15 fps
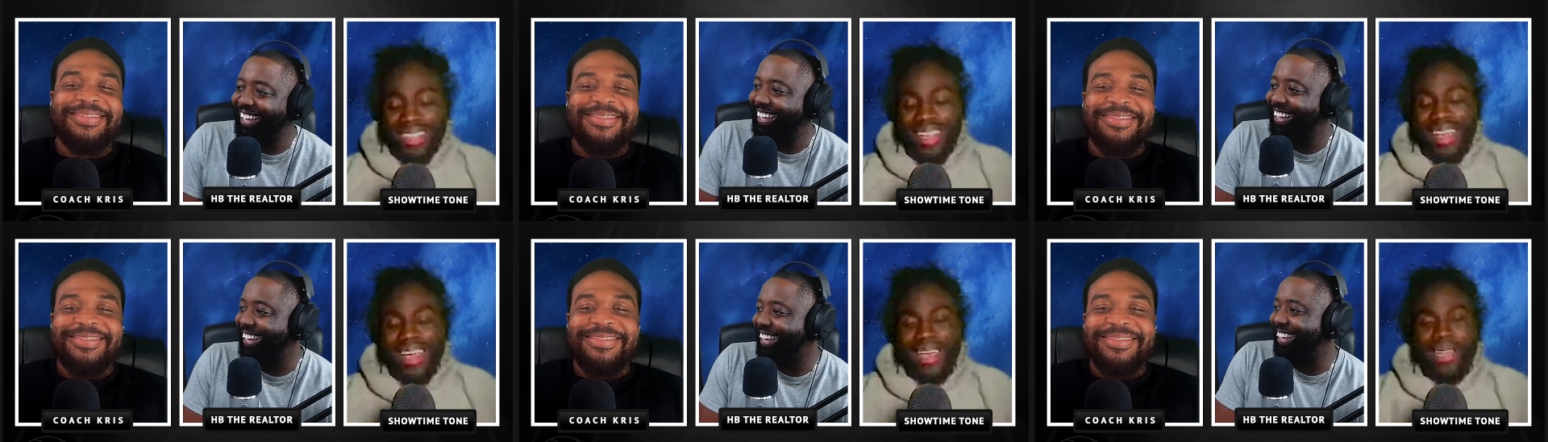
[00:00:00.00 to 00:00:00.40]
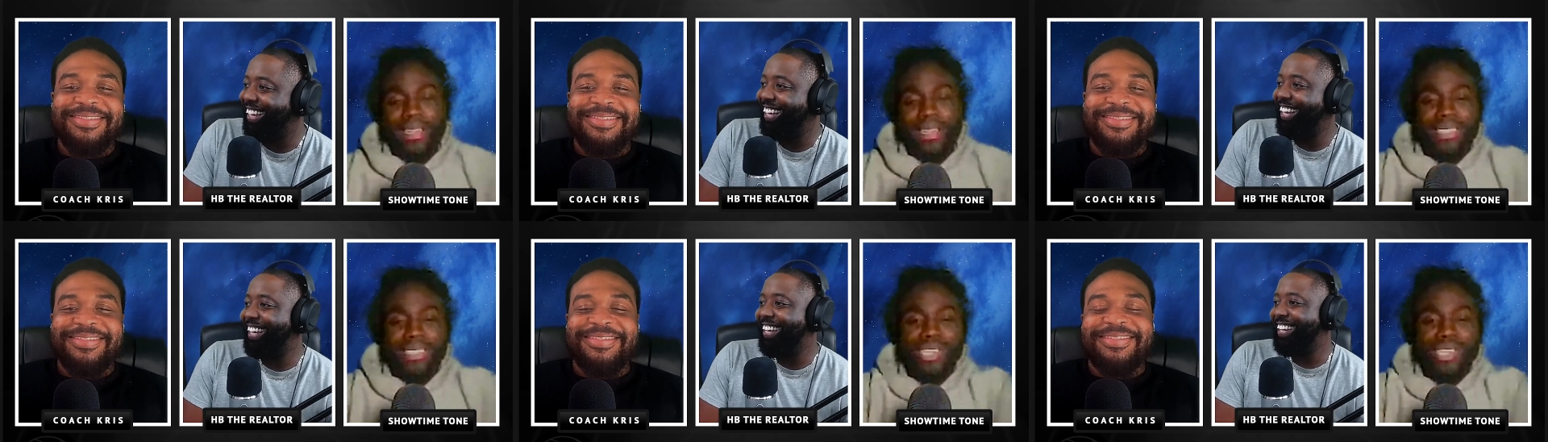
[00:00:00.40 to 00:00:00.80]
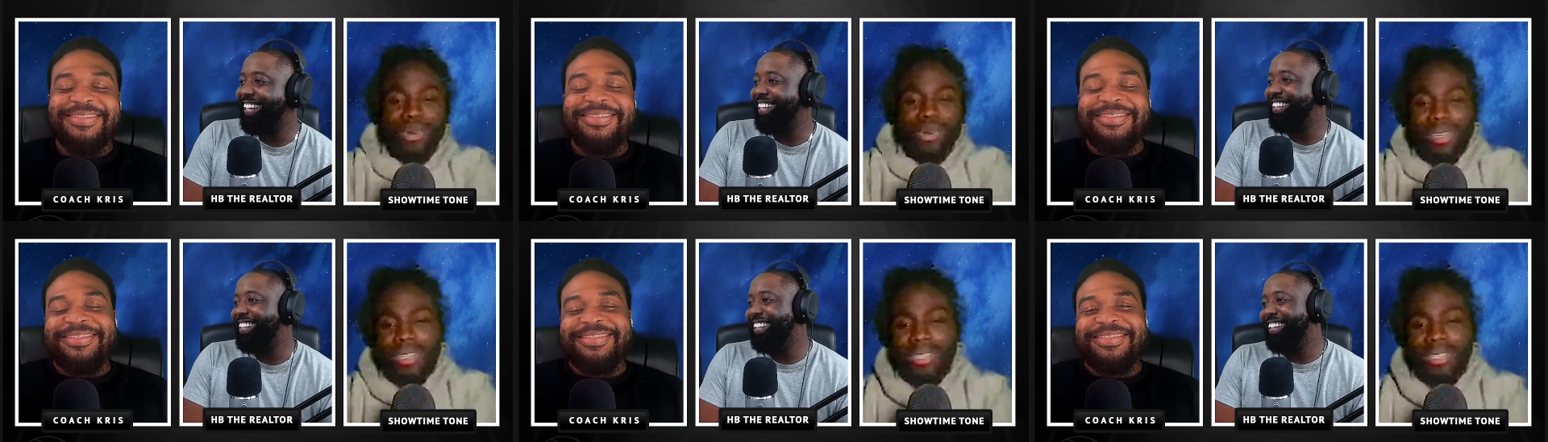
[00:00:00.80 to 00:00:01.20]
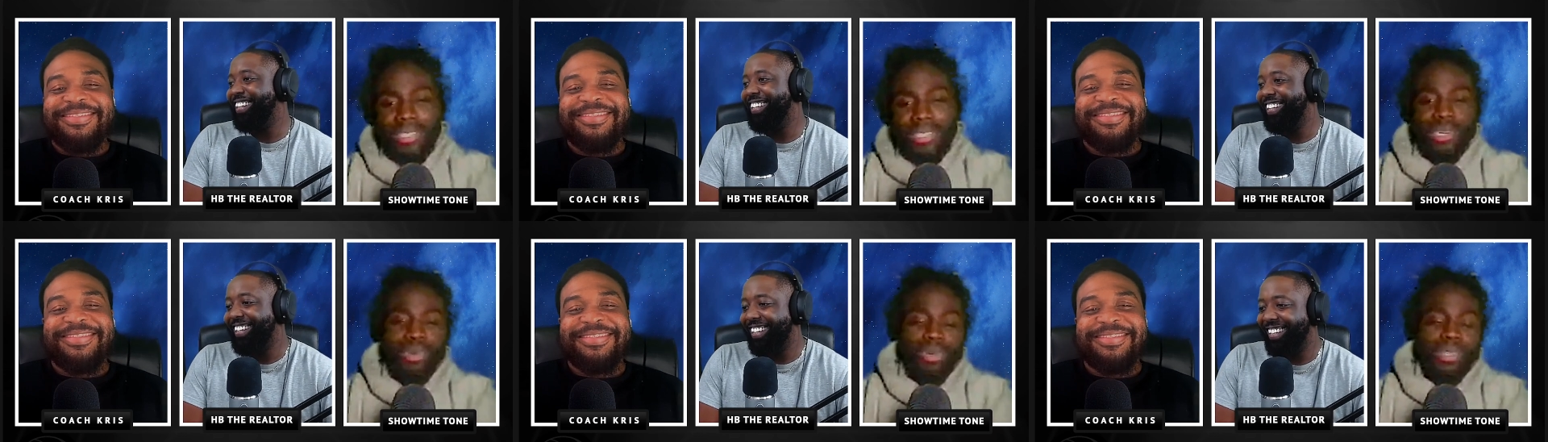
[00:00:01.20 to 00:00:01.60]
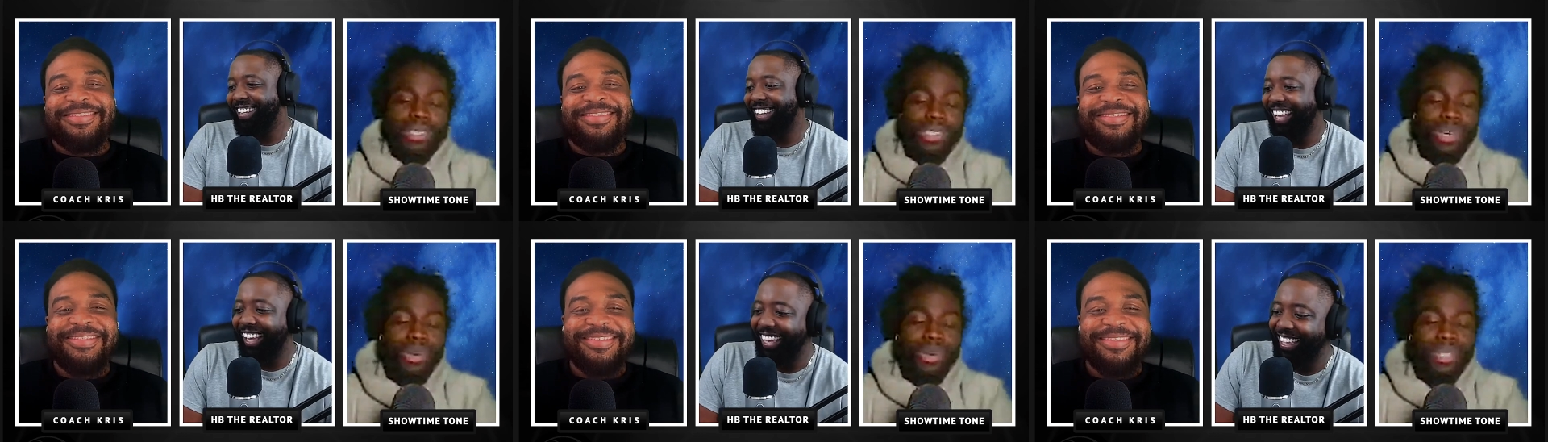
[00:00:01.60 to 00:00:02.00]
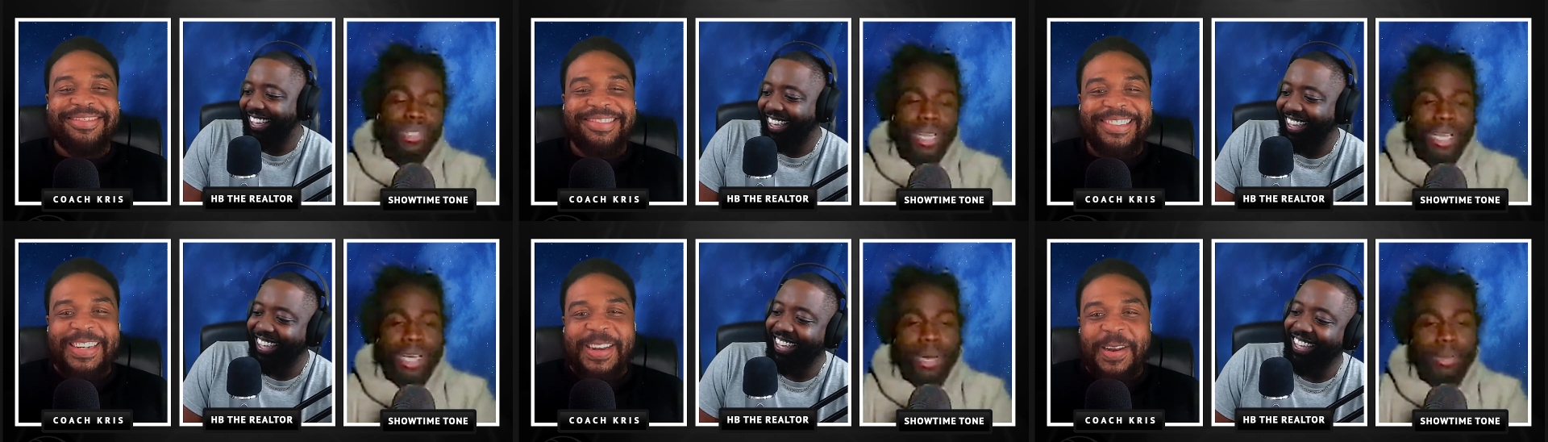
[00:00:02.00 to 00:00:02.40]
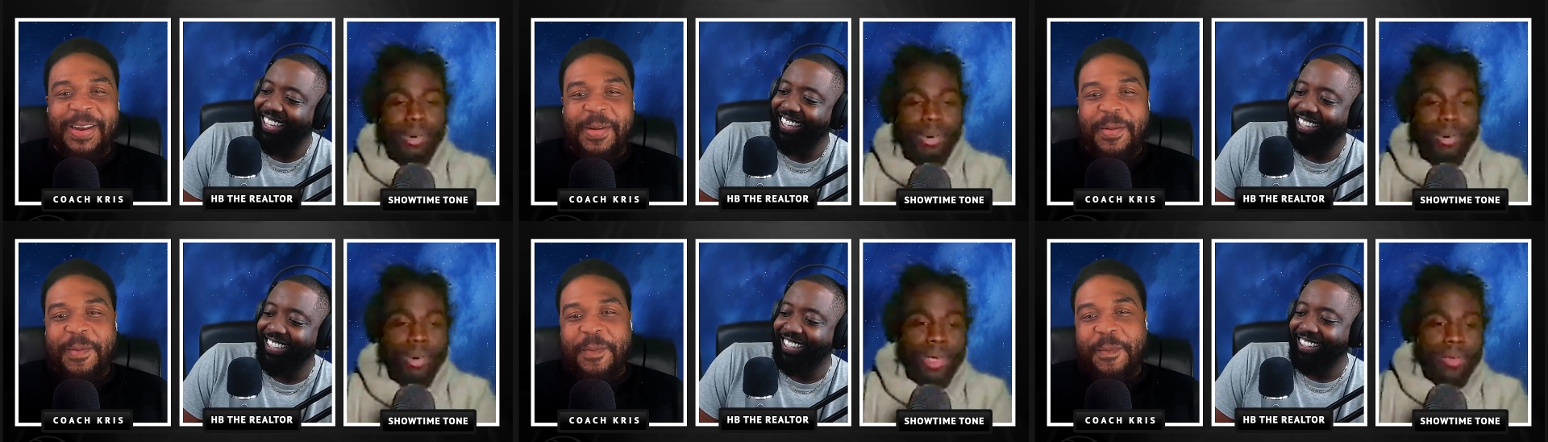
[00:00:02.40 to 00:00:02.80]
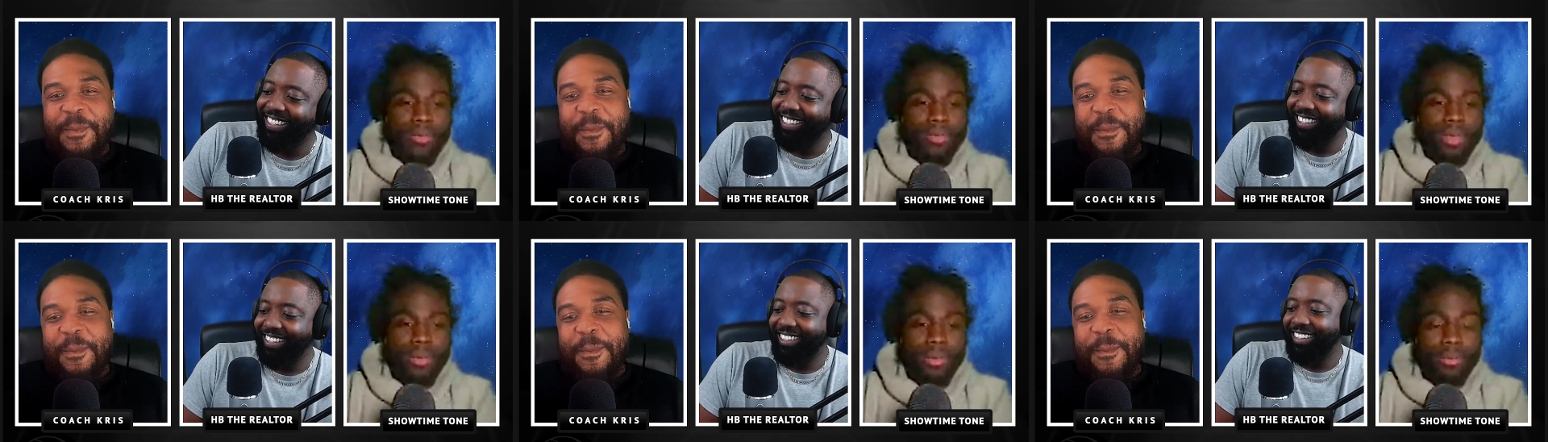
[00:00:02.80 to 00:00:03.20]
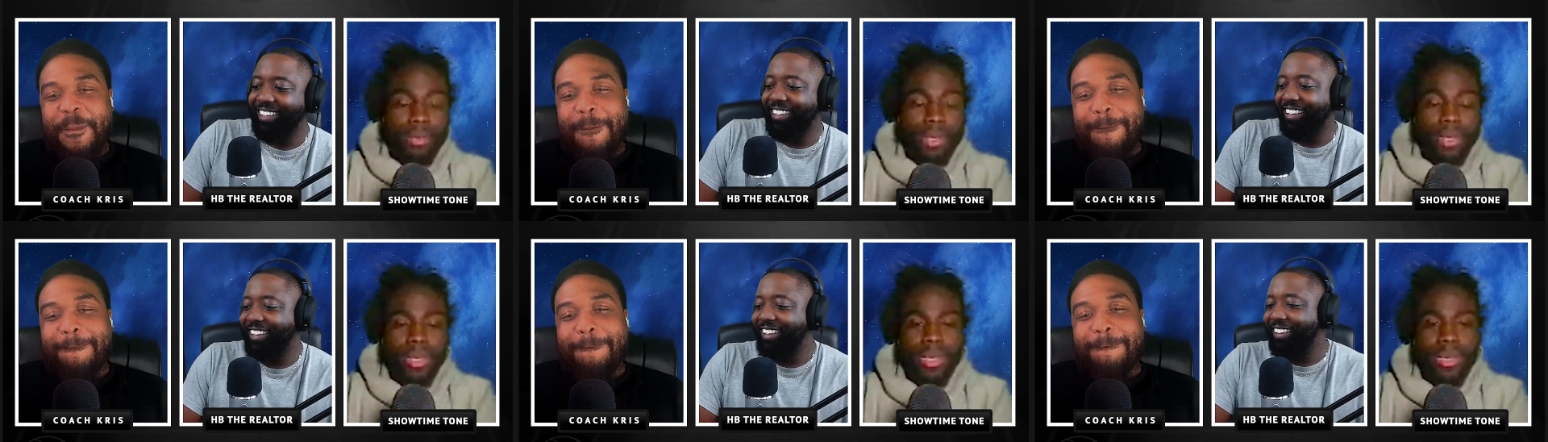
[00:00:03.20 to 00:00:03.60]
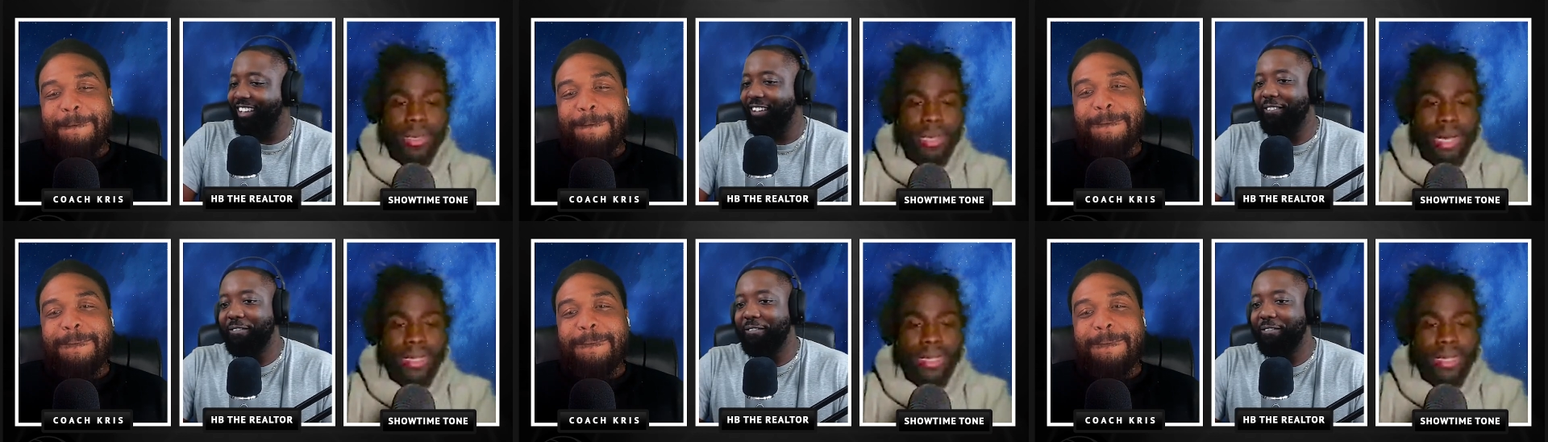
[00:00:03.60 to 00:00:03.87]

Speaker 1: yeah, Joker Joker Joker's gonna come away with MVP.